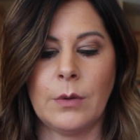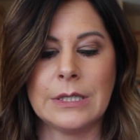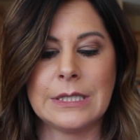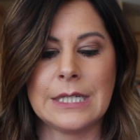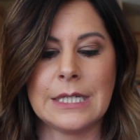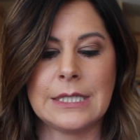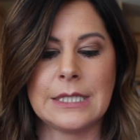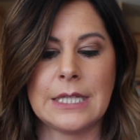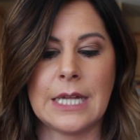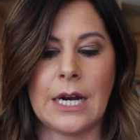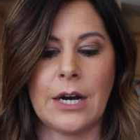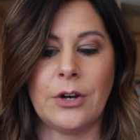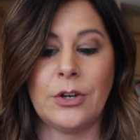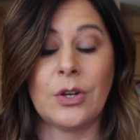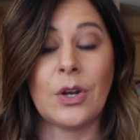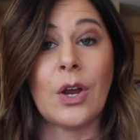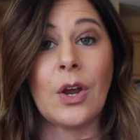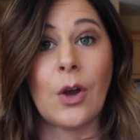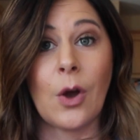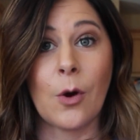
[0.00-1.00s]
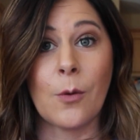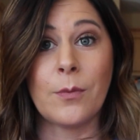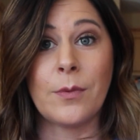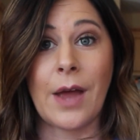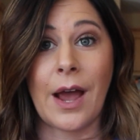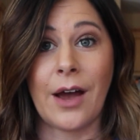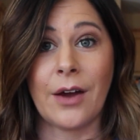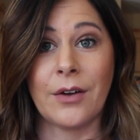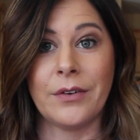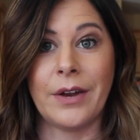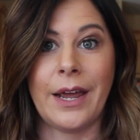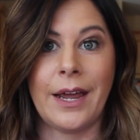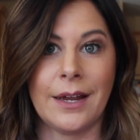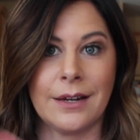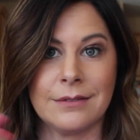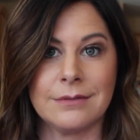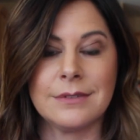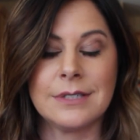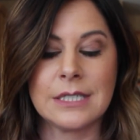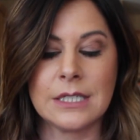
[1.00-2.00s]
Once it's there, you can go down
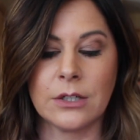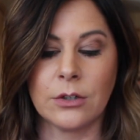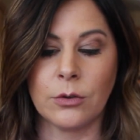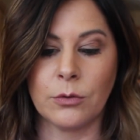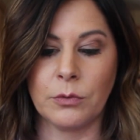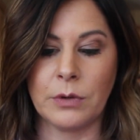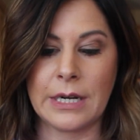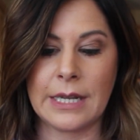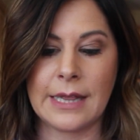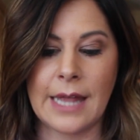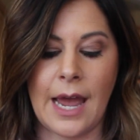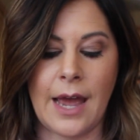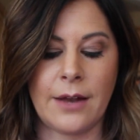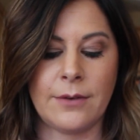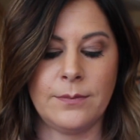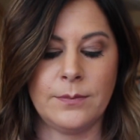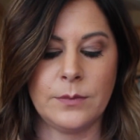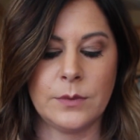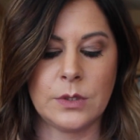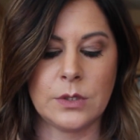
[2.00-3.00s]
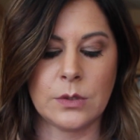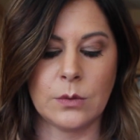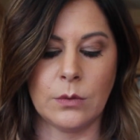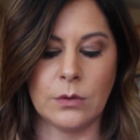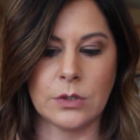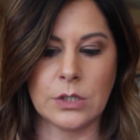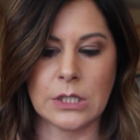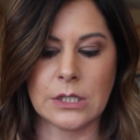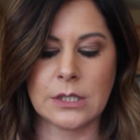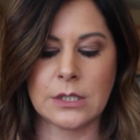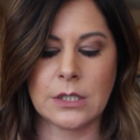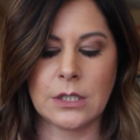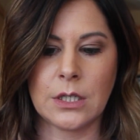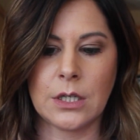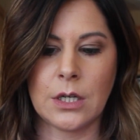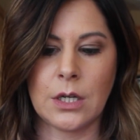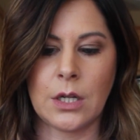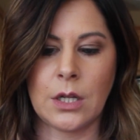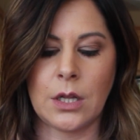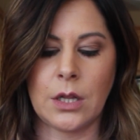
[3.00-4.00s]
and still read that. So we'll just
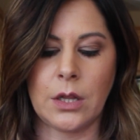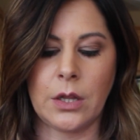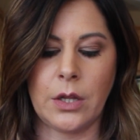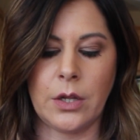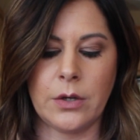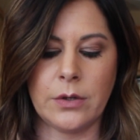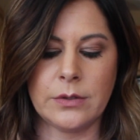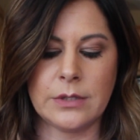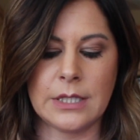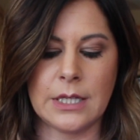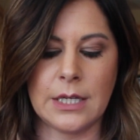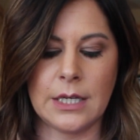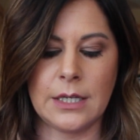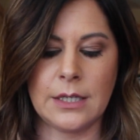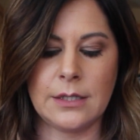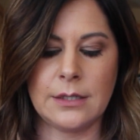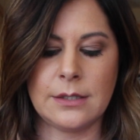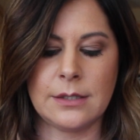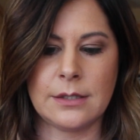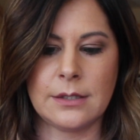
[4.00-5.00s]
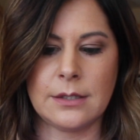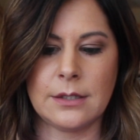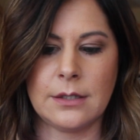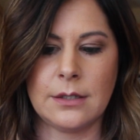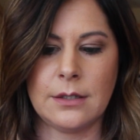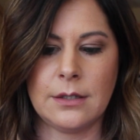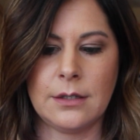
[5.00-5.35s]
close this.